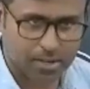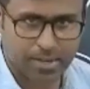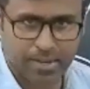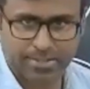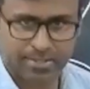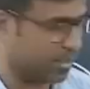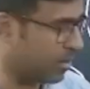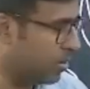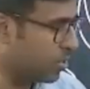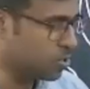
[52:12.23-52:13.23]
history.
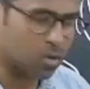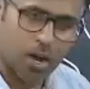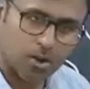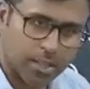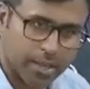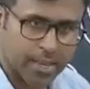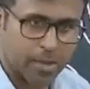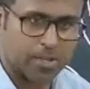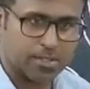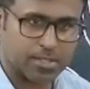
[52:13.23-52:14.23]
So how they
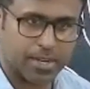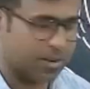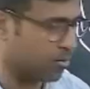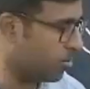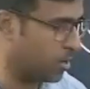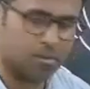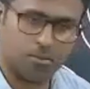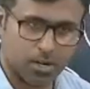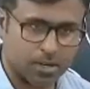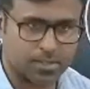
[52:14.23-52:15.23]
came inside,
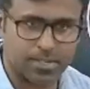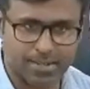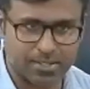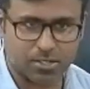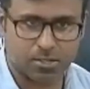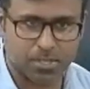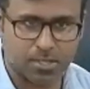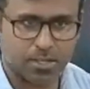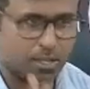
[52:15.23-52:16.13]
what are the treacherous method they